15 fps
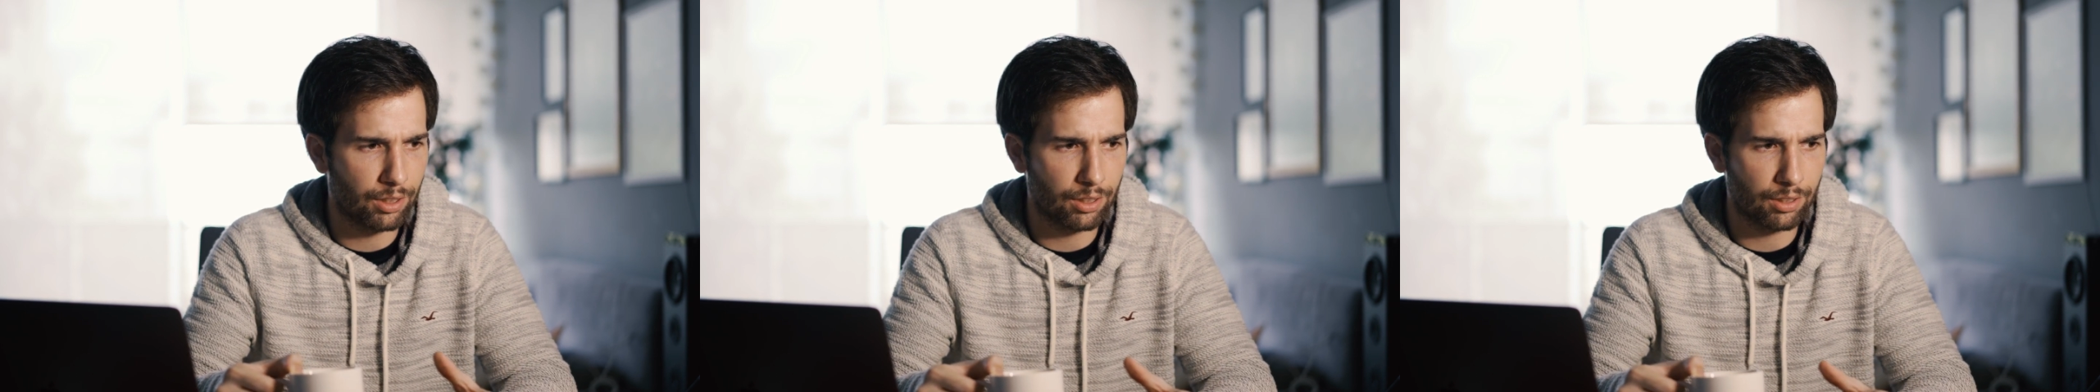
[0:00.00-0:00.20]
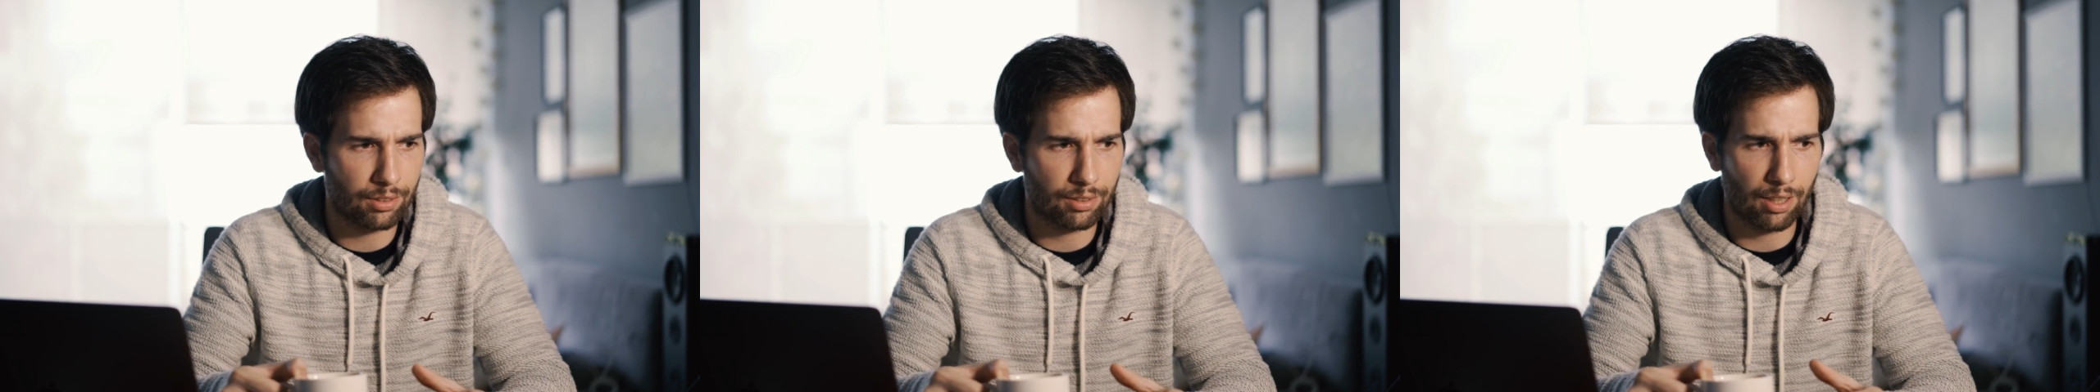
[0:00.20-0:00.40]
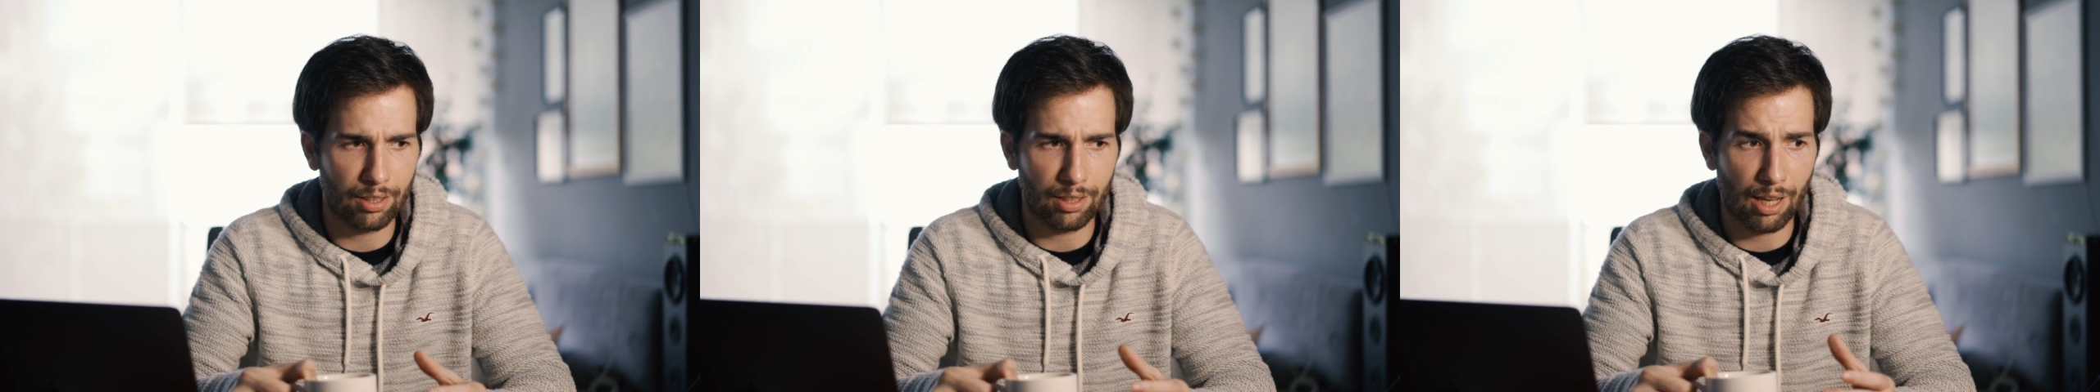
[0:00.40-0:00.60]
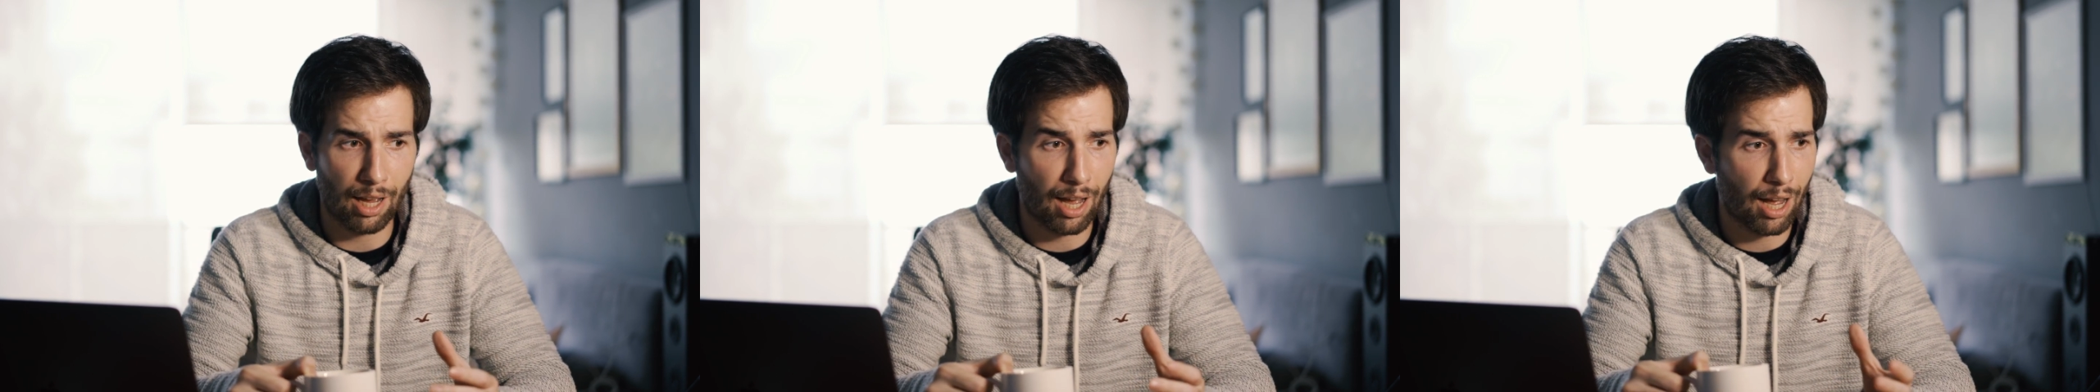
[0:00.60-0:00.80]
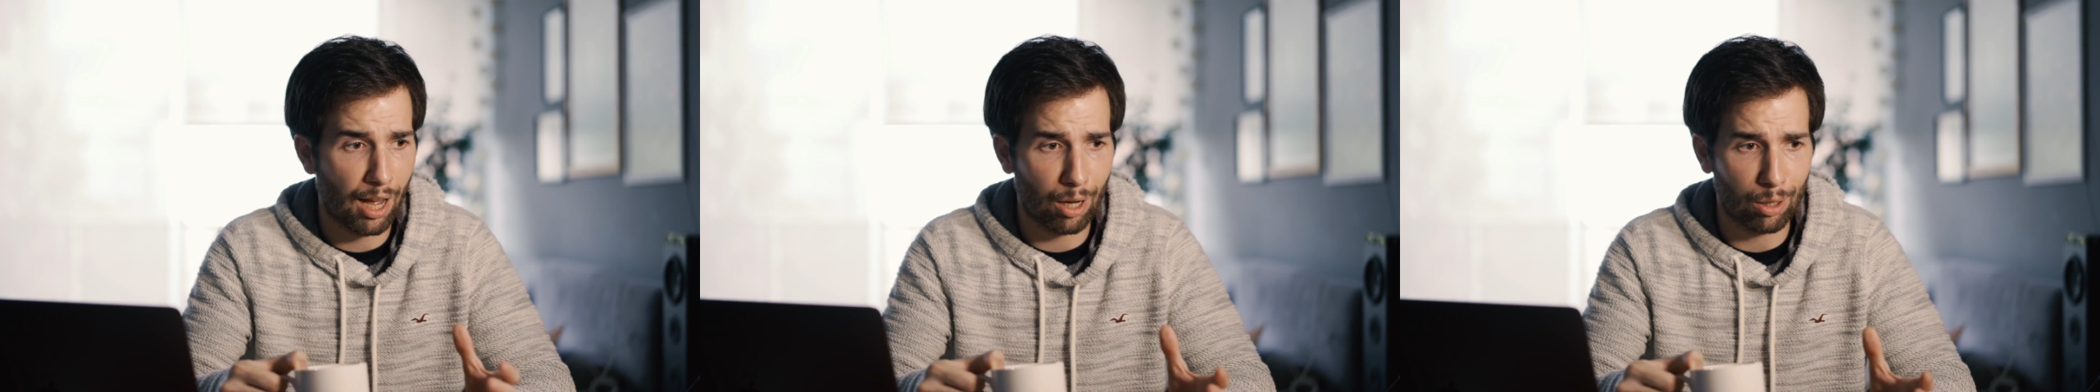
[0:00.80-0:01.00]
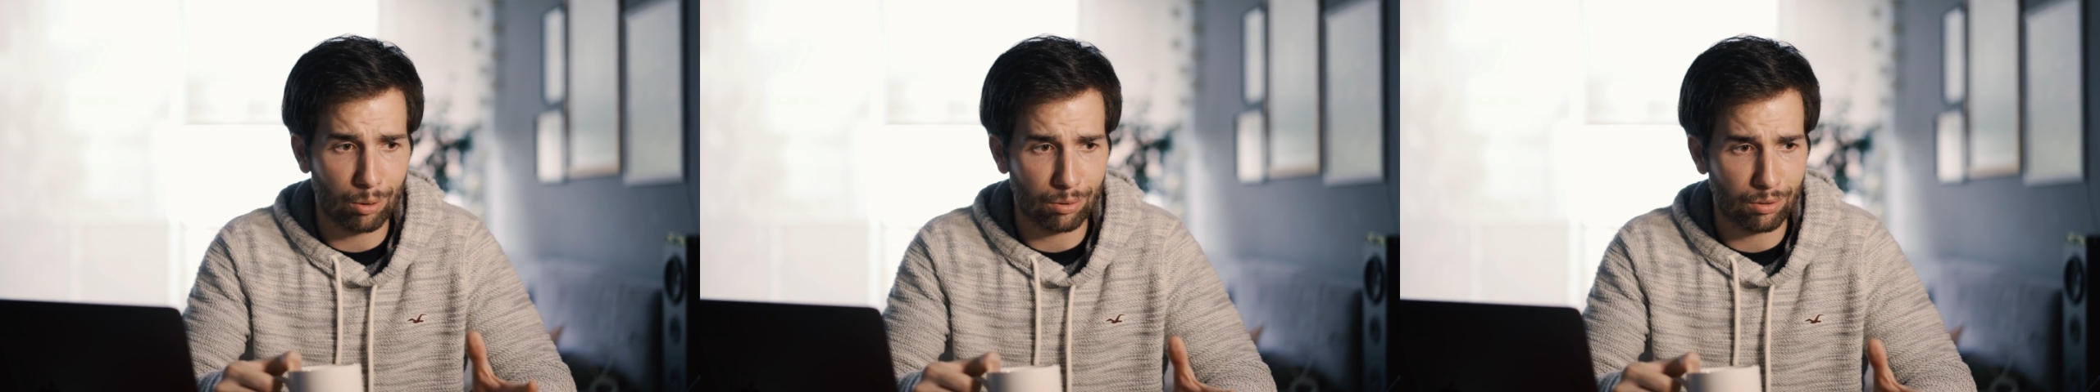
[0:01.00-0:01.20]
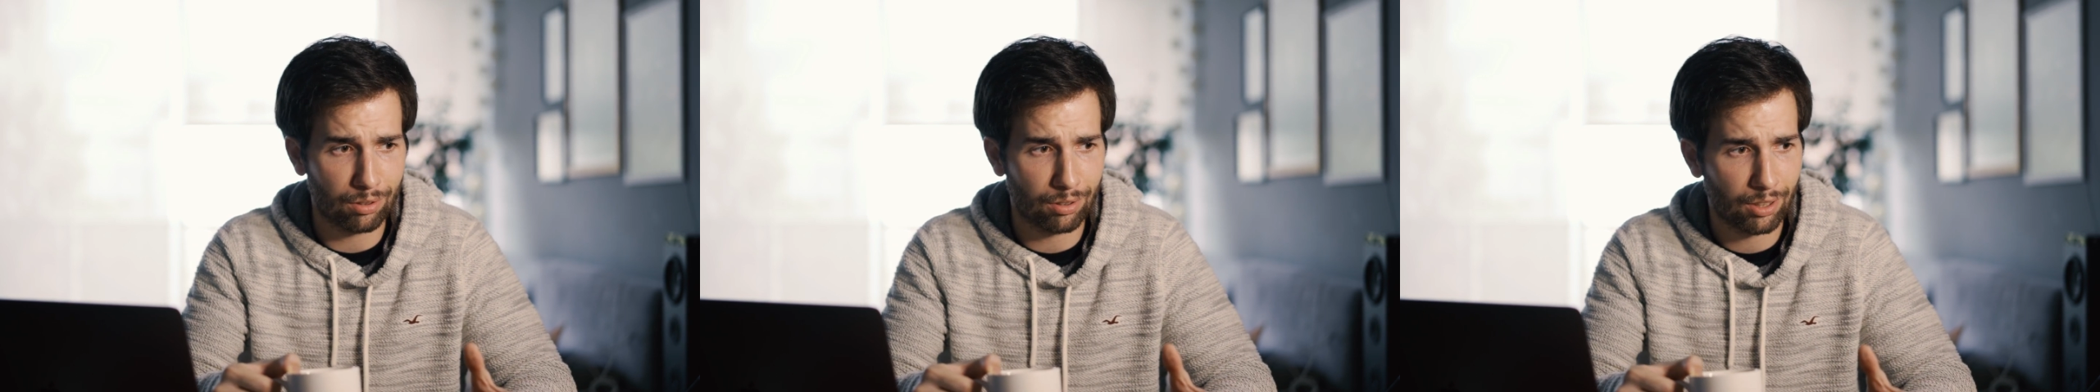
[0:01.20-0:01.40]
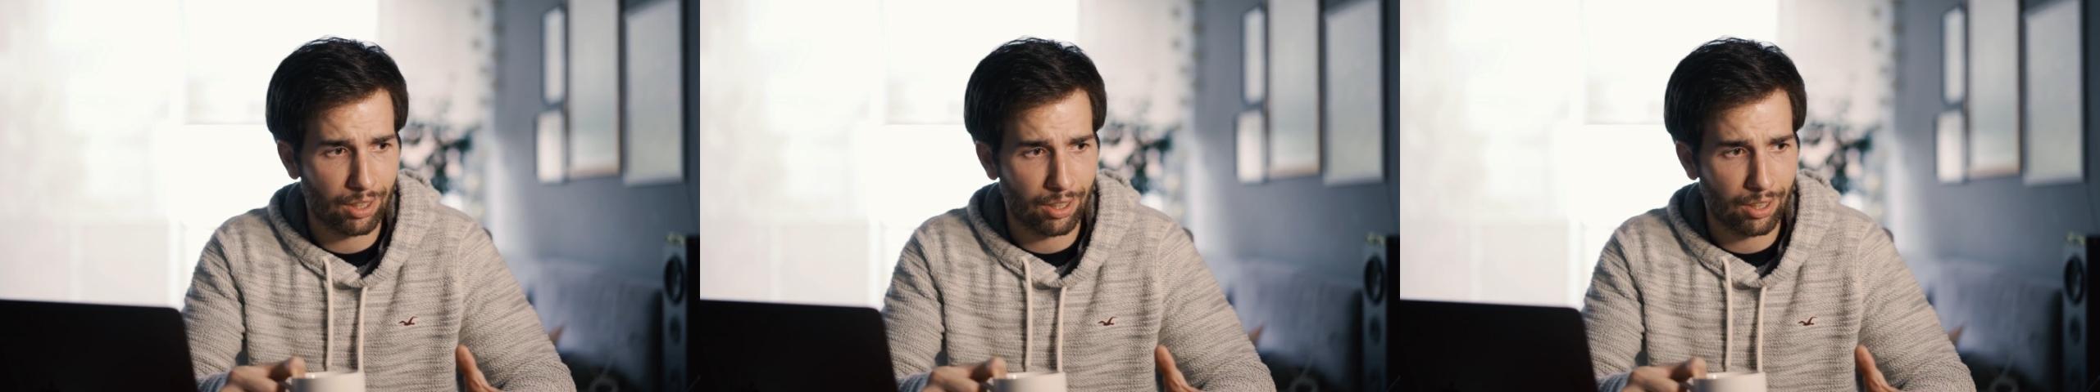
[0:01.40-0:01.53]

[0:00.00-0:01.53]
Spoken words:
stand out,